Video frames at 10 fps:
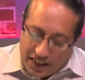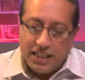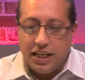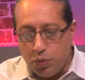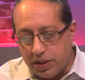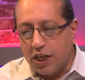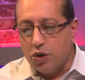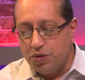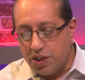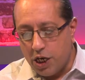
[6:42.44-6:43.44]
they did what they
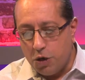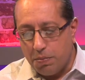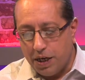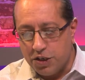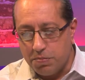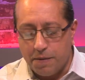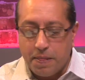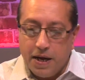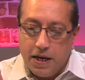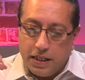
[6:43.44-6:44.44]
could to help us,
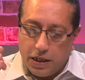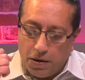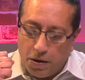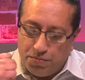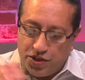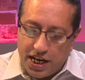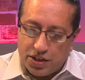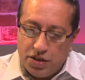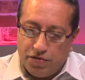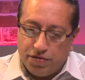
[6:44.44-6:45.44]
but the
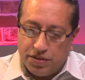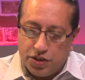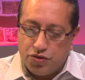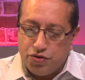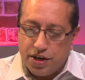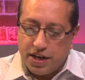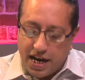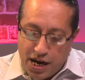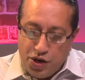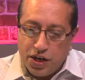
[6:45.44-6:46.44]
objective of destroying,
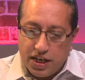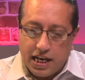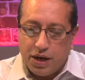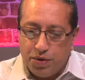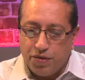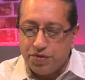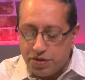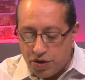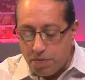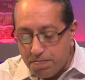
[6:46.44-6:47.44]
how you're going to get rid of,
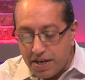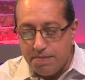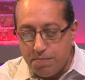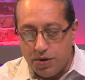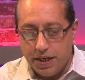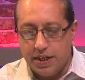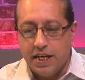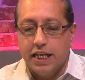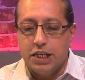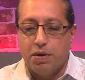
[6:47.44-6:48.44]
stop being bullied,
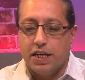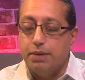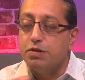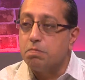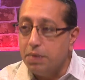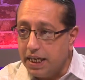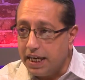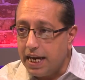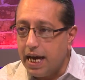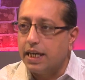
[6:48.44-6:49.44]
is by keep
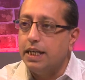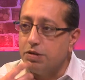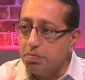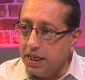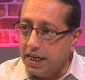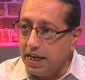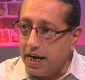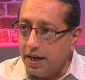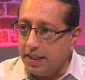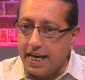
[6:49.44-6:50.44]
speaking out. And
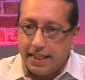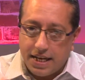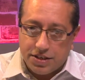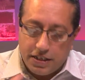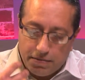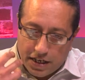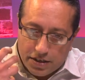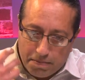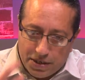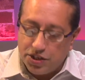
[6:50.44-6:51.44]
that's
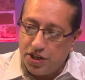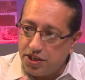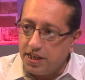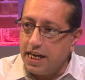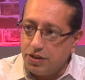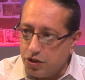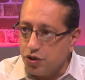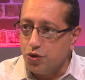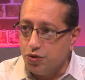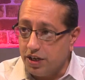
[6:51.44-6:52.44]
the message I send out to
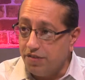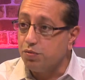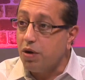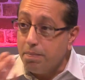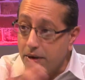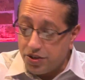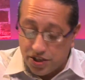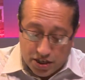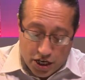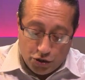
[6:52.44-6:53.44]
the children. If it's one
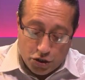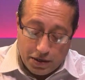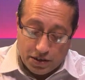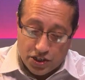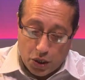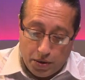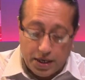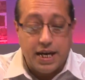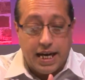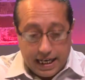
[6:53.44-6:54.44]
person, you speak to
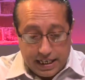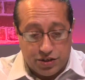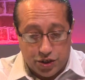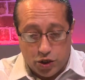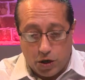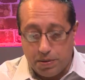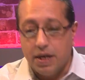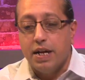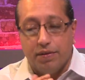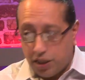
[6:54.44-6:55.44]
someone, it doesn't stop,
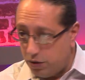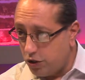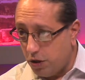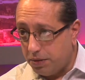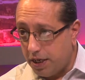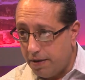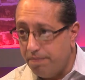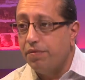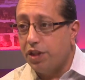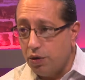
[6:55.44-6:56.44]
don't stop there.
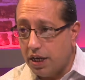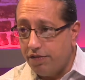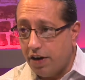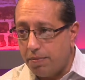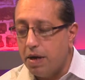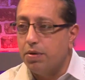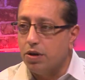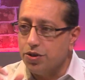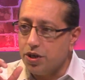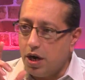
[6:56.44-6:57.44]
Don't give up,
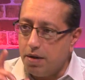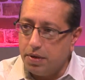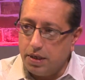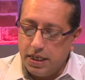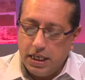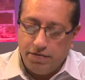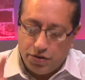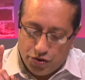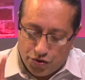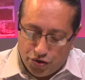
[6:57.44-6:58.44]
because I believe
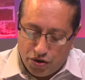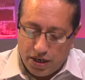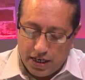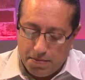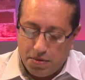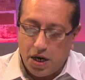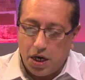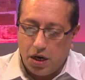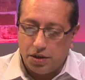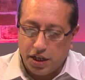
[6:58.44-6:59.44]
strongly in my
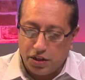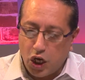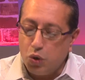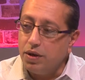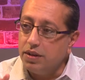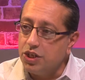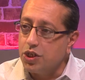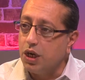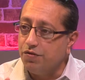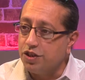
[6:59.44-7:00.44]
heart that no one
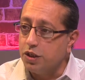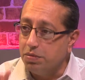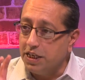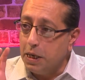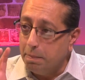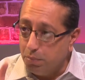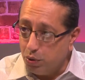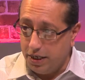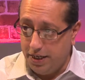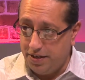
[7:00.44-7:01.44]
deserves to be
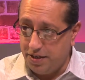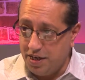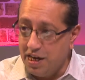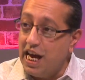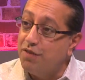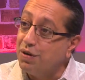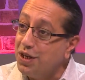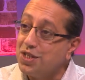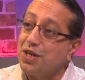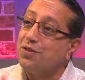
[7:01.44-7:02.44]
bullied. Everyone
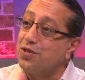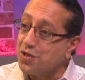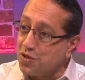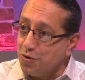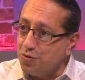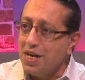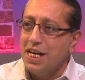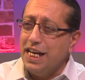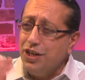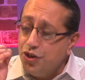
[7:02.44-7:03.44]
needs to go to school,
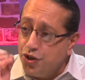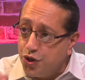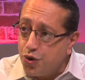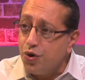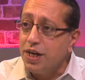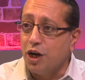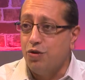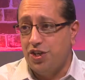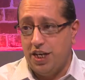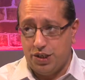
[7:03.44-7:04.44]
enjoy
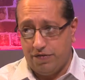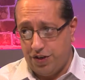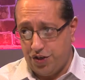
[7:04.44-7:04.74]
those years of